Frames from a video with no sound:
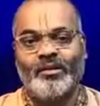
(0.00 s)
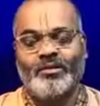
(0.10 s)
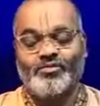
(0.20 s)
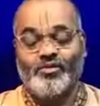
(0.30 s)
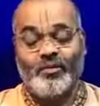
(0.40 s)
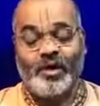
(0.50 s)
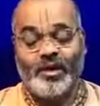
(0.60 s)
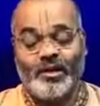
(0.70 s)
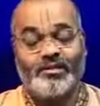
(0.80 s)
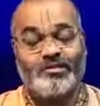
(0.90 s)
So
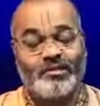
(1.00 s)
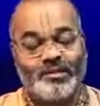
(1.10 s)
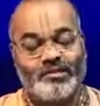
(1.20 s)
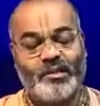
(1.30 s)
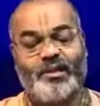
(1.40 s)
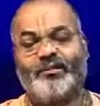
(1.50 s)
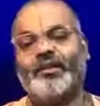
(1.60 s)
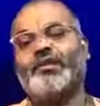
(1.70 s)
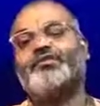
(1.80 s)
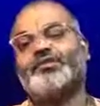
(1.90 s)
what is this
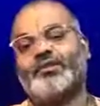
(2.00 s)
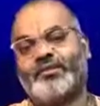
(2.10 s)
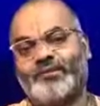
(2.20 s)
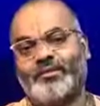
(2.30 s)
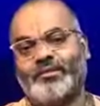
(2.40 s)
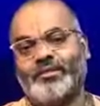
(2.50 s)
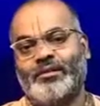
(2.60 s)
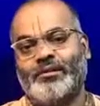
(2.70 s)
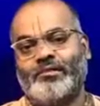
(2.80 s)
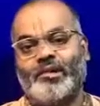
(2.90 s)
literature?
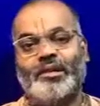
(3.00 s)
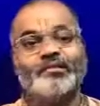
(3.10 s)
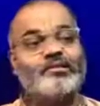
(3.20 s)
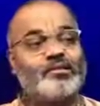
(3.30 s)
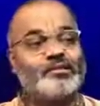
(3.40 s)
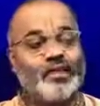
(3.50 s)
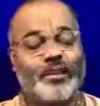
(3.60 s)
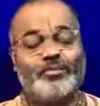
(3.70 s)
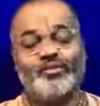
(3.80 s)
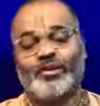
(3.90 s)
What is the
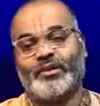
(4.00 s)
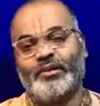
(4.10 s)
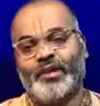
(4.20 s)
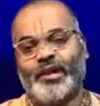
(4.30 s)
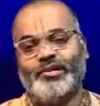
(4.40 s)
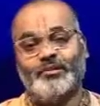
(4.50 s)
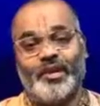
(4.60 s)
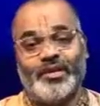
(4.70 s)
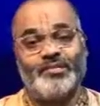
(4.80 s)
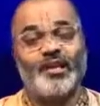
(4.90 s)
scripture? It's
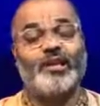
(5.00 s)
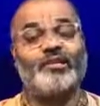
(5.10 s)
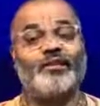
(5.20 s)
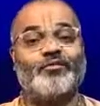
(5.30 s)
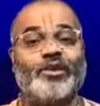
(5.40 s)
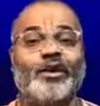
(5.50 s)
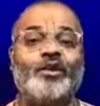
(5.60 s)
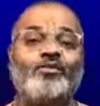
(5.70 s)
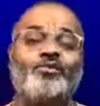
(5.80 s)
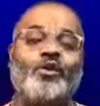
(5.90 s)
basically the
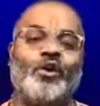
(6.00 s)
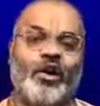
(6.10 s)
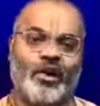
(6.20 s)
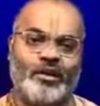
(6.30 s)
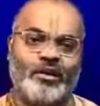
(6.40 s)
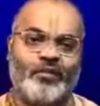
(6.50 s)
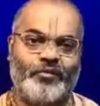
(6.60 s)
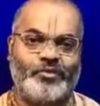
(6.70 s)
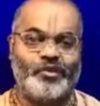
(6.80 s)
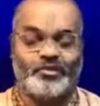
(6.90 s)
word of the Lord
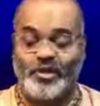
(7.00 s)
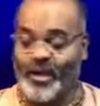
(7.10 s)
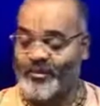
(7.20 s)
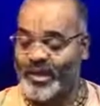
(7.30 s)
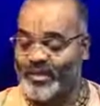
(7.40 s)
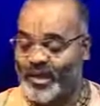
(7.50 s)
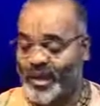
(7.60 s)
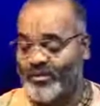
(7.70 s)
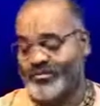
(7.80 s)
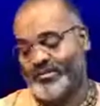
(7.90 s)
which is coming
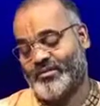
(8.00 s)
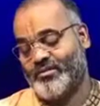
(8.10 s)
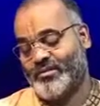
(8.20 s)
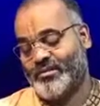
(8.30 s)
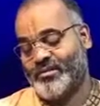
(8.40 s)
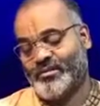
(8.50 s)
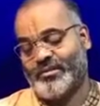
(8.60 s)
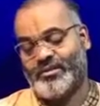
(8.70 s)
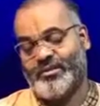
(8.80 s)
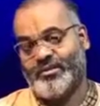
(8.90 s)
down
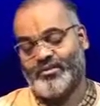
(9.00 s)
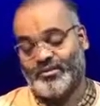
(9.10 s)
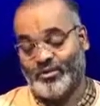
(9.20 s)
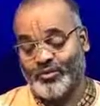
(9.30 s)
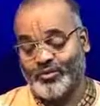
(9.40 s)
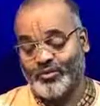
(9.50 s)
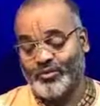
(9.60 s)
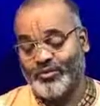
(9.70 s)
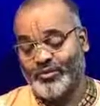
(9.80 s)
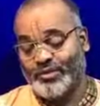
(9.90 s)

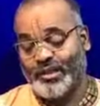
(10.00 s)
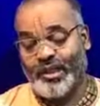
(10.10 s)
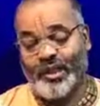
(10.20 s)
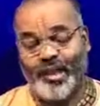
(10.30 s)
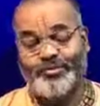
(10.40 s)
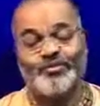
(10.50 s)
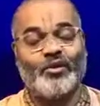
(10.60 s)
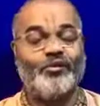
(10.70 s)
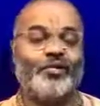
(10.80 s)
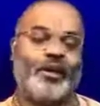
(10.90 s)
through the lips
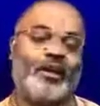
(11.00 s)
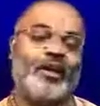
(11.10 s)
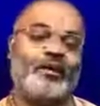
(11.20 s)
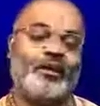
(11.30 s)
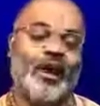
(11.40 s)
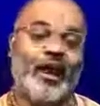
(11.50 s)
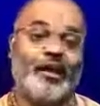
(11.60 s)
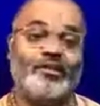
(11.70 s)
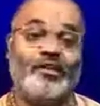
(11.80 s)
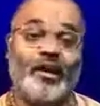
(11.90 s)
of a
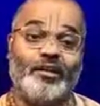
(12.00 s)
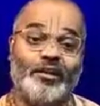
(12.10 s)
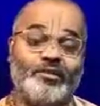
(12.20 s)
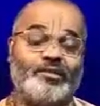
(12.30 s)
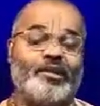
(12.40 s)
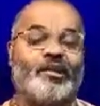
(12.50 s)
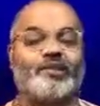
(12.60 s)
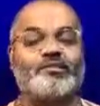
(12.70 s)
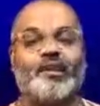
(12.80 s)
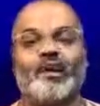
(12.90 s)

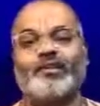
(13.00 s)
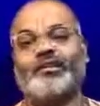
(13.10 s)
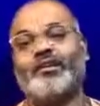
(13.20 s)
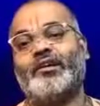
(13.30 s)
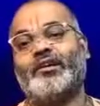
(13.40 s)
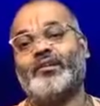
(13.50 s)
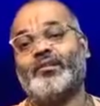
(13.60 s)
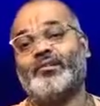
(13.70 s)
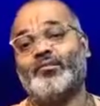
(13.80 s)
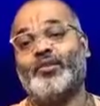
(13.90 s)
unconditionally
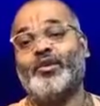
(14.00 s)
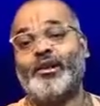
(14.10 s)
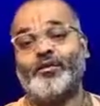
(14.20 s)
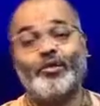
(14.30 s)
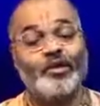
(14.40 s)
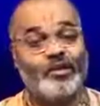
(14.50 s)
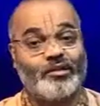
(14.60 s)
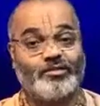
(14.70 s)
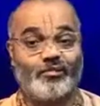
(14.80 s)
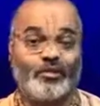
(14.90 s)
surrendered pure
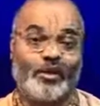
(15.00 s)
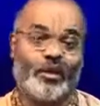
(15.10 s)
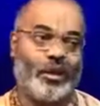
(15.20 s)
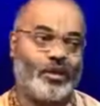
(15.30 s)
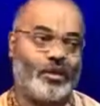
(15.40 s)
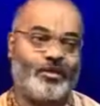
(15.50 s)
devotees of the Lord.